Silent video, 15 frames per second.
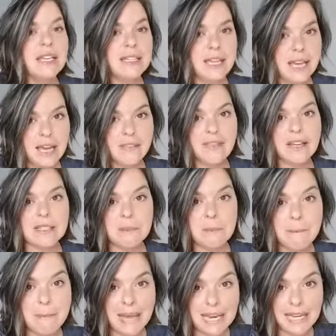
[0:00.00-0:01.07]
yeah, that's
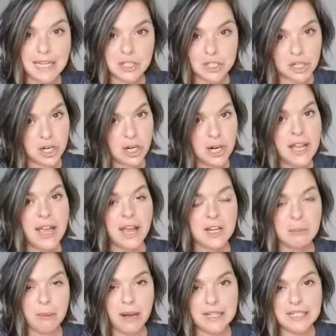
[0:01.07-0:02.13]
major, and
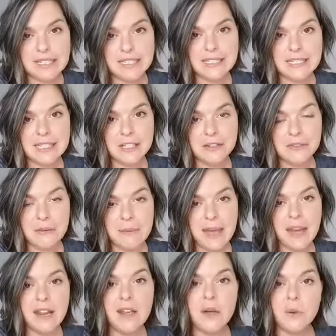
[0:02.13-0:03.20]
your body needs to heal from
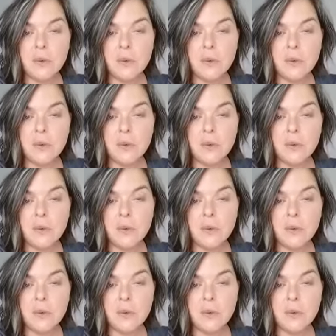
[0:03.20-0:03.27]
that.